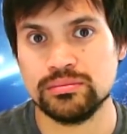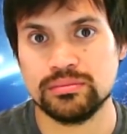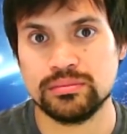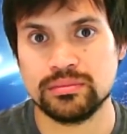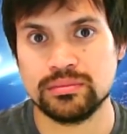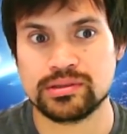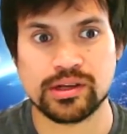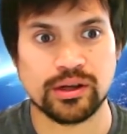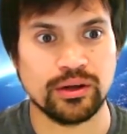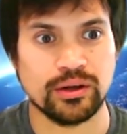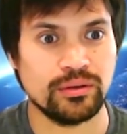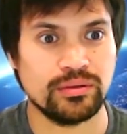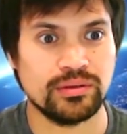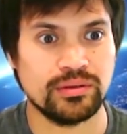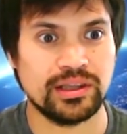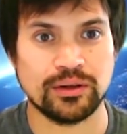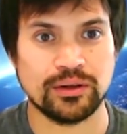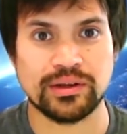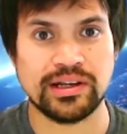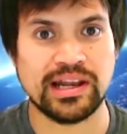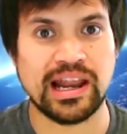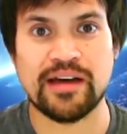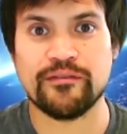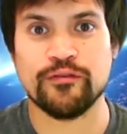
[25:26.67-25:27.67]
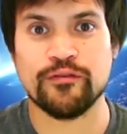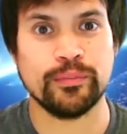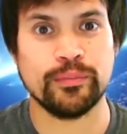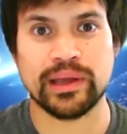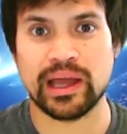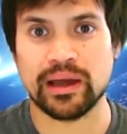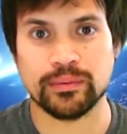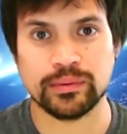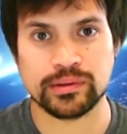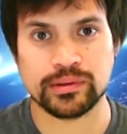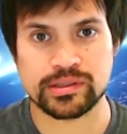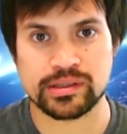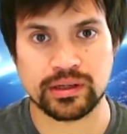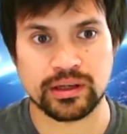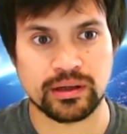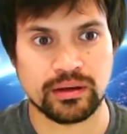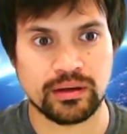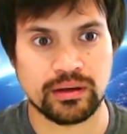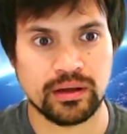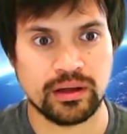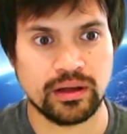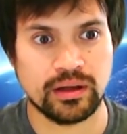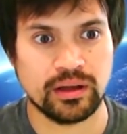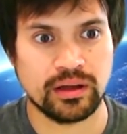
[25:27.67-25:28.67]
So they'll never be able to,
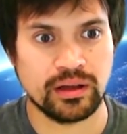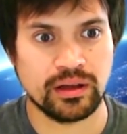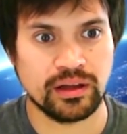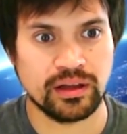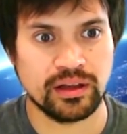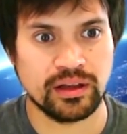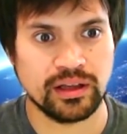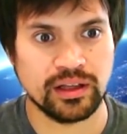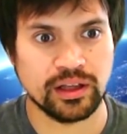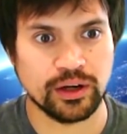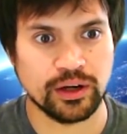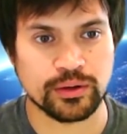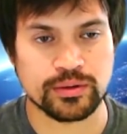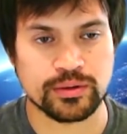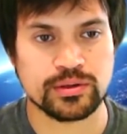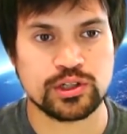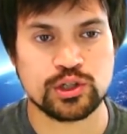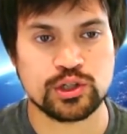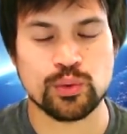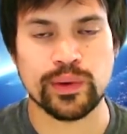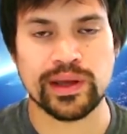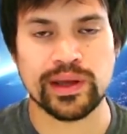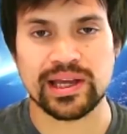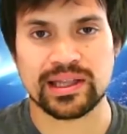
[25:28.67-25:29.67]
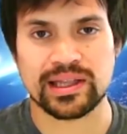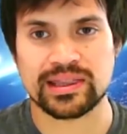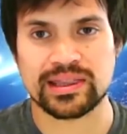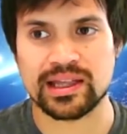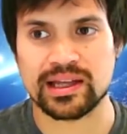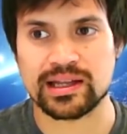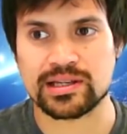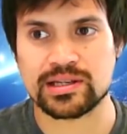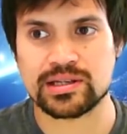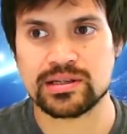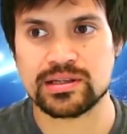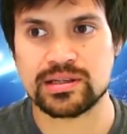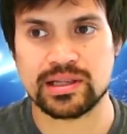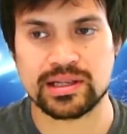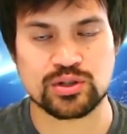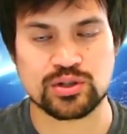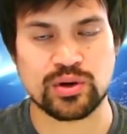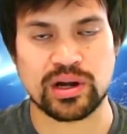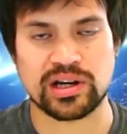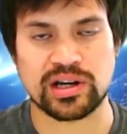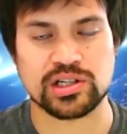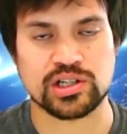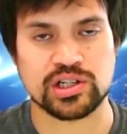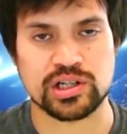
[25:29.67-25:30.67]
you know, tweak their, their
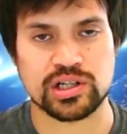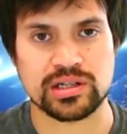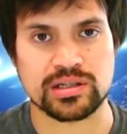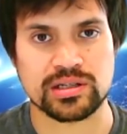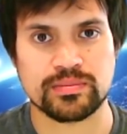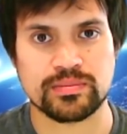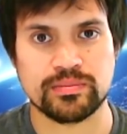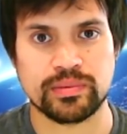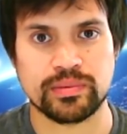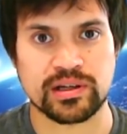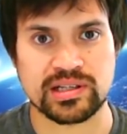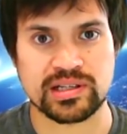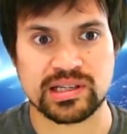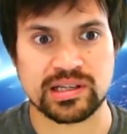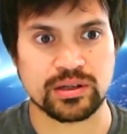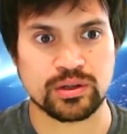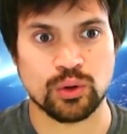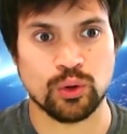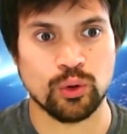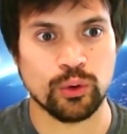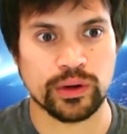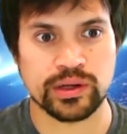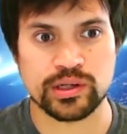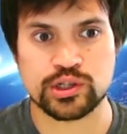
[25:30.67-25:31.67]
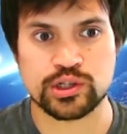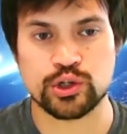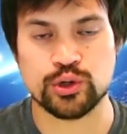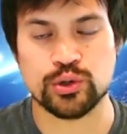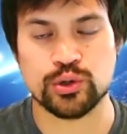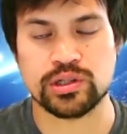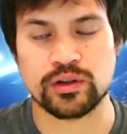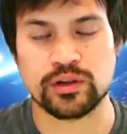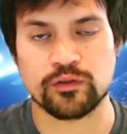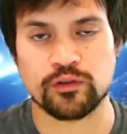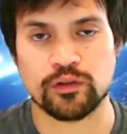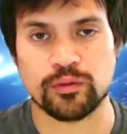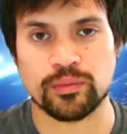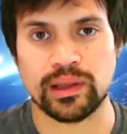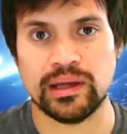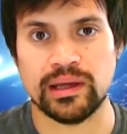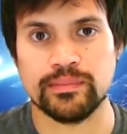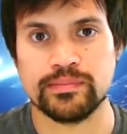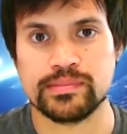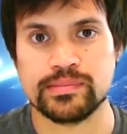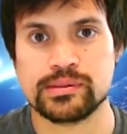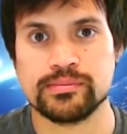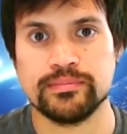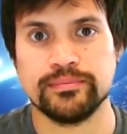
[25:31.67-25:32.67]
strategies because they're always shooting from the
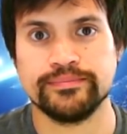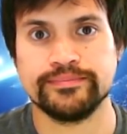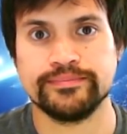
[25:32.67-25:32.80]
hips.